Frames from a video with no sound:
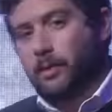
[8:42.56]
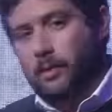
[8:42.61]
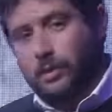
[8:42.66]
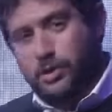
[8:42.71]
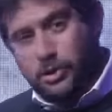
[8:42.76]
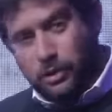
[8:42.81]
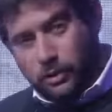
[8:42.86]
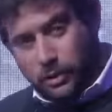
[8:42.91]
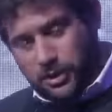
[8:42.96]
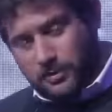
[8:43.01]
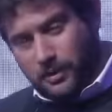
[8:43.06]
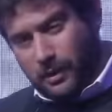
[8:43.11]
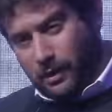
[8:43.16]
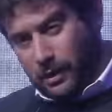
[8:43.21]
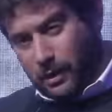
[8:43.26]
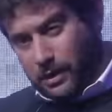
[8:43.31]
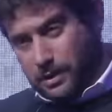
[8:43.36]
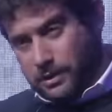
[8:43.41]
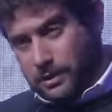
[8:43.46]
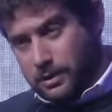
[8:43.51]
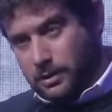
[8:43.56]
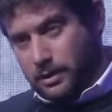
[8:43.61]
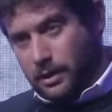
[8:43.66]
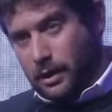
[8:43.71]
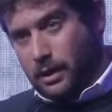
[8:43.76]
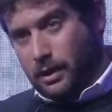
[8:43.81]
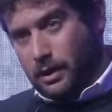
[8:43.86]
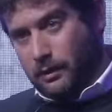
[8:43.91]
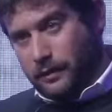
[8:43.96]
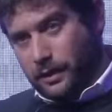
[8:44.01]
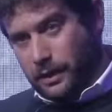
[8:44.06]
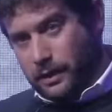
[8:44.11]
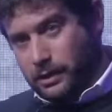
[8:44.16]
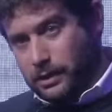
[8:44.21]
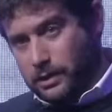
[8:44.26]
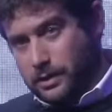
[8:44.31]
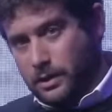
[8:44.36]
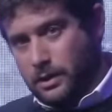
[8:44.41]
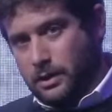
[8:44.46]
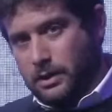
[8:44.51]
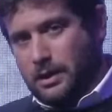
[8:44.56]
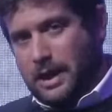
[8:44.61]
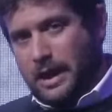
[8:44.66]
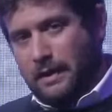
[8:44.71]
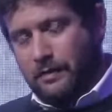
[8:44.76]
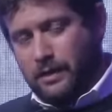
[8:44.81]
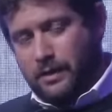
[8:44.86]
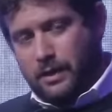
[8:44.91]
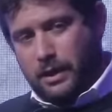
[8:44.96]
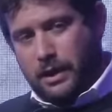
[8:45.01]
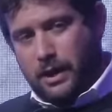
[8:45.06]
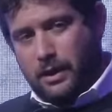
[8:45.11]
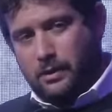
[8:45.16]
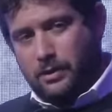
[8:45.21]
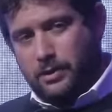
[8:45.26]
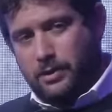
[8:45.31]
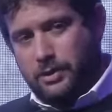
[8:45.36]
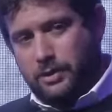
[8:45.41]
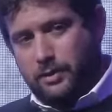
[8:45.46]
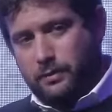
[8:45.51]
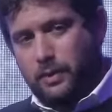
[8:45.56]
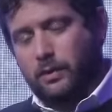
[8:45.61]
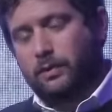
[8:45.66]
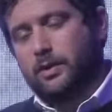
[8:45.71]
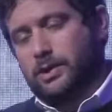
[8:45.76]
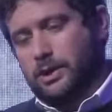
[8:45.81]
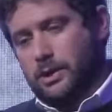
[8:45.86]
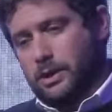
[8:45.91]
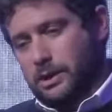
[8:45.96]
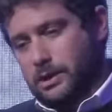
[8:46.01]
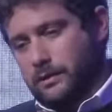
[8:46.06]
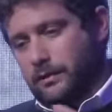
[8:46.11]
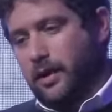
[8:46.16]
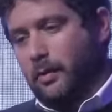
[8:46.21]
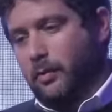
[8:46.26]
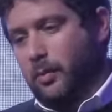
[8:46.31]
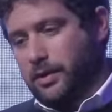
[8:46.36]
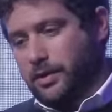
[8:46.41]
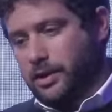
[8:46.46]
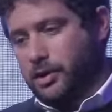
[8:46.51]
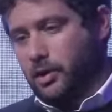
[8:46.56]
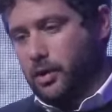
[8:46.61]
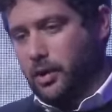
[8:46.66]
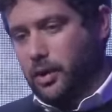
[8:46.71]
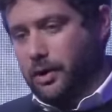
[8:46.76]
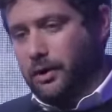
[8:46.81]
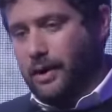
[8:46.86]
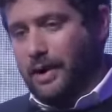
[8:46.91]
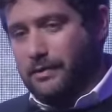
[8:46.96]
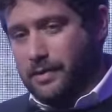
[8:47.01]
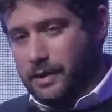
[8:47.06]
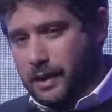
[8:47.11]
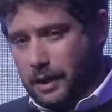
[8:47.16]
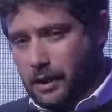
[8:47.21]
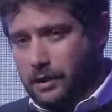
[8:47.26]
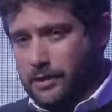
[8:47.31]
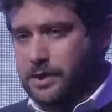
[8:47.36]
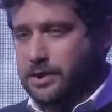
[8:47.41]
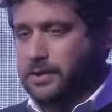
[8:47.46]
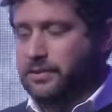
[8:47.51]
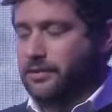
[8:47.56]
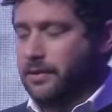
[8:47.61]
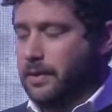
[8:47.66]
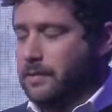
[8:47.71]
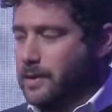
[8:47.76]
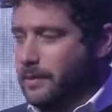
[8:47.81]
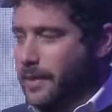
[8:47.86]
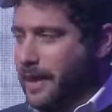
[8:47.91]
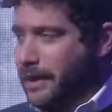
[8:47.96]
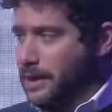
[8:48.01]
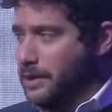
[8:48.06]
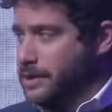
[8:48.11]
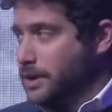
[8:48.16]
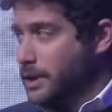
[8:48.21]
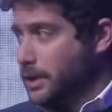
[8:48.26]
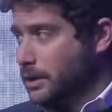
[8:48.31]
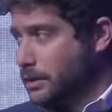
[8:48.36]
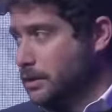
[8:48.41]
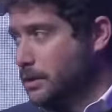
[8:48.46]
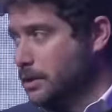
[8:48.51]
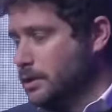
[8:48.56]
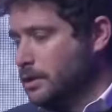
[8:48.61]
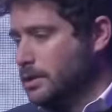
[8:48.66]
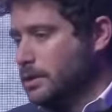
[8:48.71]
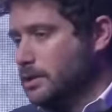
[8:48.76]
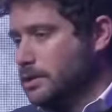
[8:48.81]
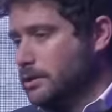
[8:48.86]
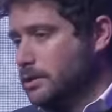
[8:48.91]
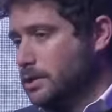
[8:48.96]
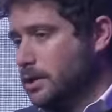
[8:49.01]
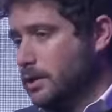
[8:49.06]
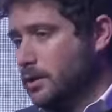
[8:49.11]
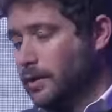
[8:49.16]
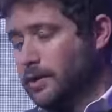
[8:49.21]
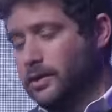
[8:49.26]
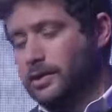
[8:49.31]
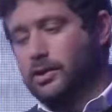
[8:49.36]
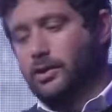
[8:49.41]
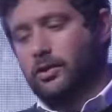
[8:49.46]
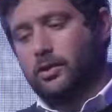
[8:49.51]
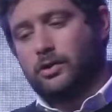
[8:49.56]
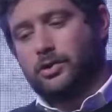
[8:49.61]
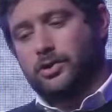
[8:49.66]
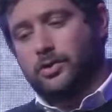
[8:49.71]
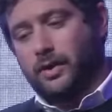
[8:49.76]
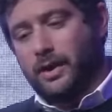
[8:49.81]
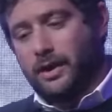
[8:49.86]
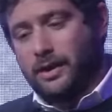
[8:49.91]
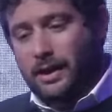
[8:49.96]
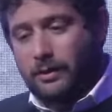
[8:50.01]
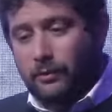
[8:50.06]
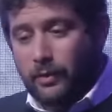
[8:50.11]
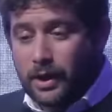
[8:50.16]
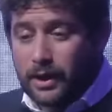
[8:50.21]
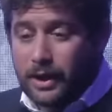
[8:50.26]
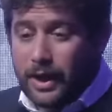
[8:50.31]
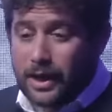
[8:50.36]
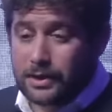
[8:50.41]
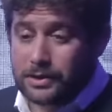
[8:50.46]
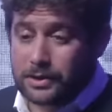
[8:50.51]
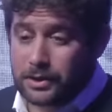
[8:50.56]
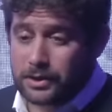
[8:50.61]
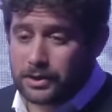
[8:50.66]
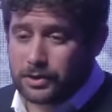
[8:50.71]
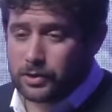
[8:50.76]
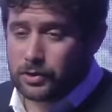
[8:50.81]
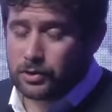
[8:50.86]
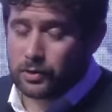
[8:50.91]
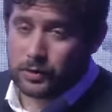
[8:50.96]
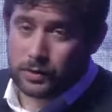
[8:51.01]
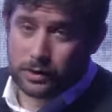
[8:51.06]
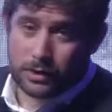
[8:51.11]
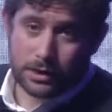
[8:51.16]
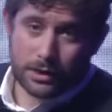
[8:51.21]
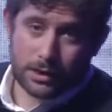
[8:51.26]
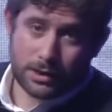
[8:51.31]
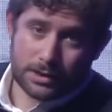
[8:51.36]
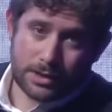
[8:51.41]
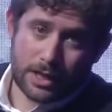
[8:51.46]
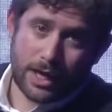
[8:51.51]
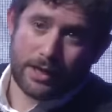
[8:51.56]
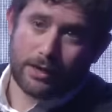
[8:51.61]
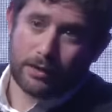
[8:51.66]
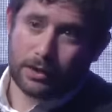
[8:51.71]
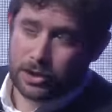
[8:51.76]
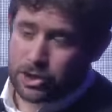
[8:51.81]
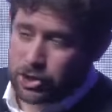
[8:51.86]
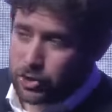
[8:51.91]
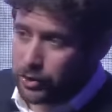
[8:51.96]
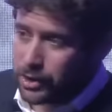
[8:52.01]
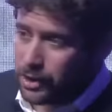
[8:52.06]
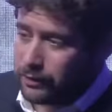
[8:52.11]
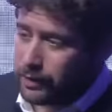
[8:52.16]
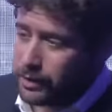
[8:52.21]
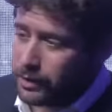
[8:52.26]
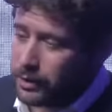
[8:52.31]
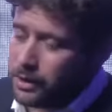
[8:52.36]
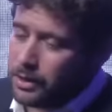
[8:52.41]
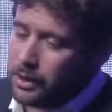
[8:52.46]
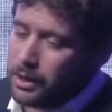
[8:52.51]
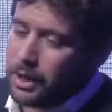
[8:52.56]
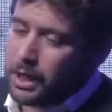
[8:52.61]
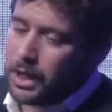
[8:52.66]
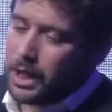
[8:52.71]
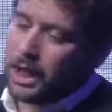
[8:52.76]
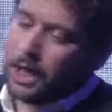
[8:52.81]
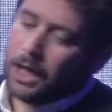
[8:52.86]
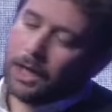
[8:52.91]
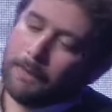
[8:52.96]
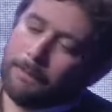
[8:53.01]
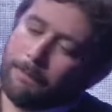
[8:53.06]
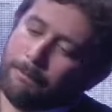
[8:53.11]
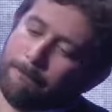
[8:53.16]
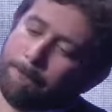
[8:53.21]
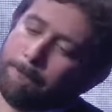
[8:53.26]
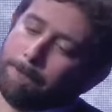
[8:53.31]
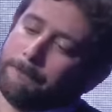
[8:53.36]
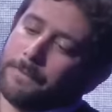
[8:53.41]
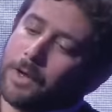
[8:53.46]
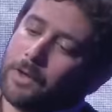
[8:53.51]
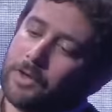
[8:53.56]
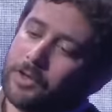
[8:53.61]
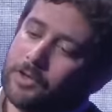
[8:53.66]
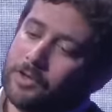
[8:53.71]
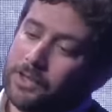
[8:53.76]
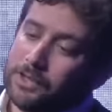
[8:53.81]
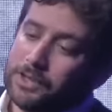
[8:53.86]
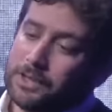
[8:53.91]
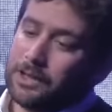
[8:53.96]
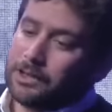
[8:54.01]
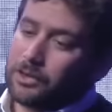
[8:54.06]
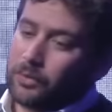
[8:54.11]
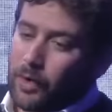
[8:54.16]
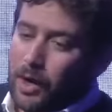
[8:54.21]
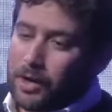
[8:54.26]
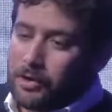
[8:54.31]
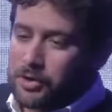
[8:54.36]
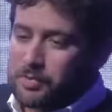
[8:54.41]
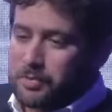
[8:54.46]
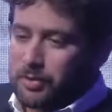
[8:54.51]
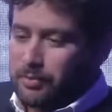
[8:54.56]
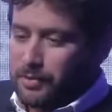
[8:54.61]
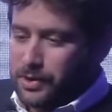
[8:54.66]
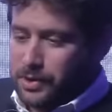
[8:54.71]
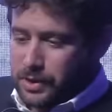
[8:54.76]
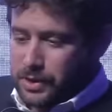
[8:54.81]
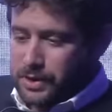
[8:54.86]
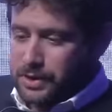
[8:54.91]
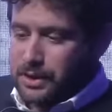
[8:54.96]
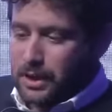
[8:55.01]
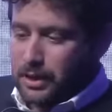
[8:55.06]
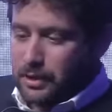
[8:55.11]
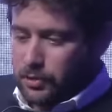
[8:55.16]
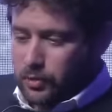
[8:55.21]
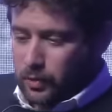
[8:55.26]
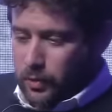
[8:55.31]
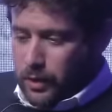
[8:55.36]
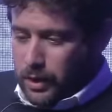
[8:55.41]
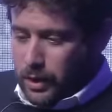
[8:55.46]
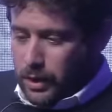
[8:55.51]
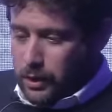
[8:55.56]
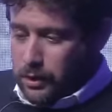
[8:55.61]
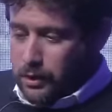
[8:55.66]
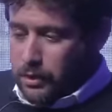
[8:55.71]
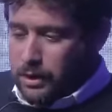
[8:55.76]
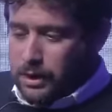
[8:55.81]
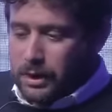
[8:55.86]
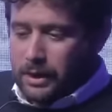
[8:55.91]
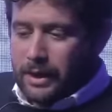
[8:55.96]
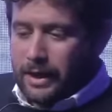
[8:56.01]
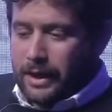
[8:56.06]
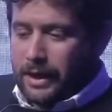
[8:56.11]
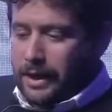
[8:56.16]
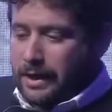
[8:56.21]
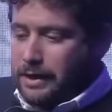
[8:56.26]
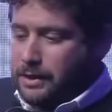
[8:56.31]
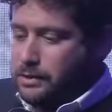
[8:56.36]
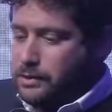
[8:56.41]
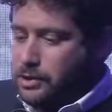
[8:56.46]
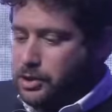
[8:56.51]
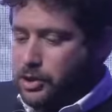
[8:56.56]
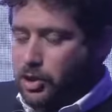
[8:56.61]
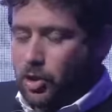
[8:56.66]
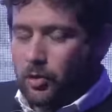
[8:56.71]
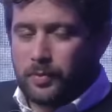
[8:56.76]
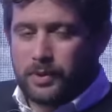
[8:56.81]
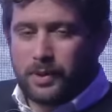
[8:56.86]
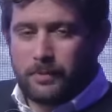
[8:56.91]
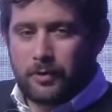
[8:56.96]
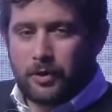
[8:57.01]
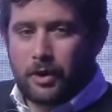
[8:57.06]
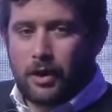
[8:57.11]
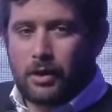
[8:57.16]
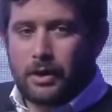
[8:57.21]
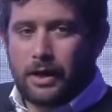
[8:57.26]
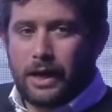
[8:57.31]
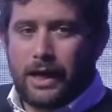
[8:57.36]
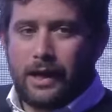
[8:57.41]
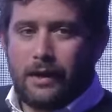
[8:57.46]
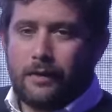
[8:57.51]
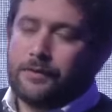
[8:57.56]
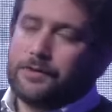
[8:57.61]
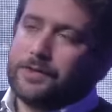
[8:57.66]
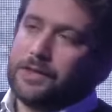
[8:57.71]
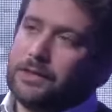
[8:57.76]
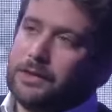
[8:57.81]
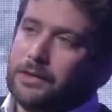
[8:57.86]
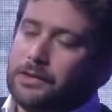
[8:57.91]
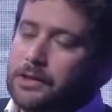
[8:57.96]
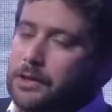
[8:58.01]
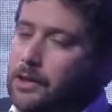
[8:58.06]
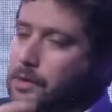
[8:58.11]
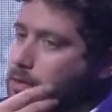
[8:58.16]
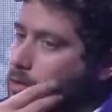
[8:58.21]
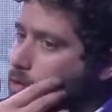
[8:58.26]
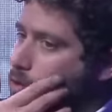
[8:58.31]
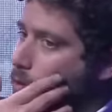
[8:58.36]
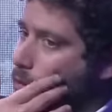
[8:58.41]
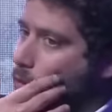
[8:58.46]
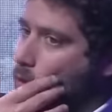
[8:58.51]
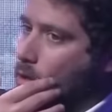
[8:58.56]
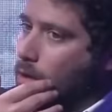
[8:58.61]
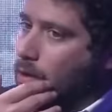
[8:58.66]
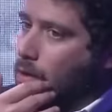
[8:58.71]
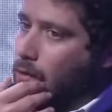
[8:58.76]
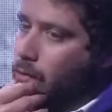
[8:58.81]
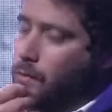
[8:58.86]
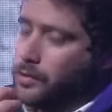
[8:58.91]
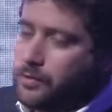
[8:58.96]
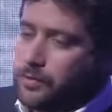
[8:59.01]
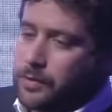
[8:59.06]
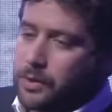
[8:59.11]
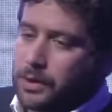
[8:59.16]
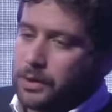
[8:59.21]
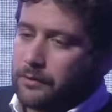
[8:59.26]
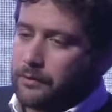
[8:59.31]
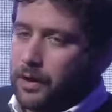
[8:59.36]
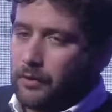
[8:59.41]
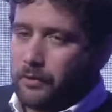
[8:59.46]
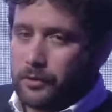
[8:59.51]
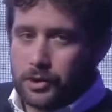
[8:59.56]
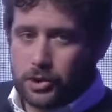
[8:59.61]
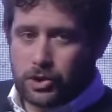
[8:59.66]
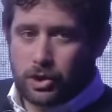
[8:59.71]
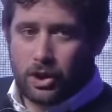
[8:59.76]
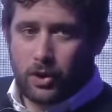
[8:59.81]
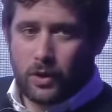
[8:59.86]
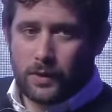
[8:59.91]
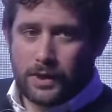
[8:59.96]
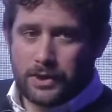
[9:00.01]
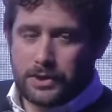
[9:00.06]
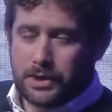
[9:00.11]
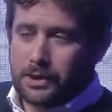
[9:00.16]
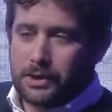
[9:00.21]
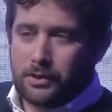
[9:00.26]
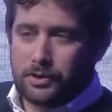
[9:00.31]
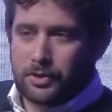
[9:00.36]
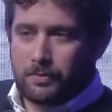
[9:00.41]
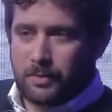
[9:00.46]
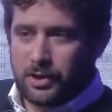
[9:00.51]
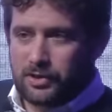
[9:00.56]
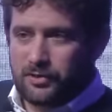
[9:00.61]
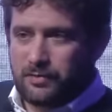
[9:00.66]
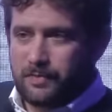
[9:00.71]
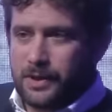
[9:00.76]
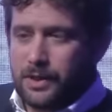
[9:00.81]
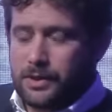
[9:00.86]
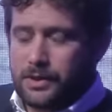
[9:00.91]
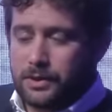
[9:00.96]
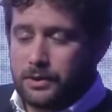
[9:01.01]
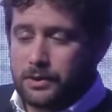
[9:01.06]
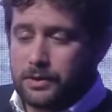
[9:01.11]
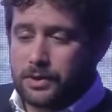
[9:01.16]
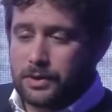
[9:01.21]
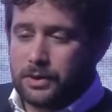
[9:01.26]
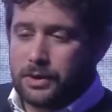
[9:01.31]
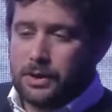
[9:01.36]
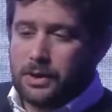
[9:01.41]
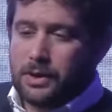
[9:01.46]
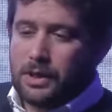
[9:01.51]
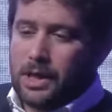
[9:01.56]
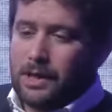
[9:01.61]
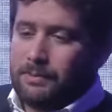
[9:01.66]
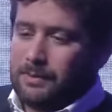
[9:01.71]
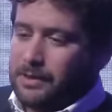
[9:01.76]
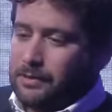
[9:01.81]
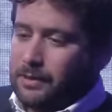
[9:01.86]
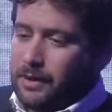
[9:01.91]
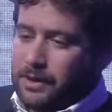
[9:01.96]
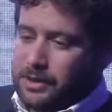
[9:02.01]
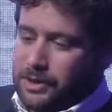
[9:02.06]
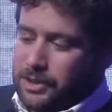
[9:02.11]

personal experience uh, of his. Everything else, which he did develop with the New Yorker, everything else is from the magazine. You know, the New Yorker is great, and we had access to the entire history of it, um, although you need to get the writers' permissions as well, and just open up their archives. And, you know, the New Yorker was really involved with the show, and they said, here's a bunch of pieces, I mean, a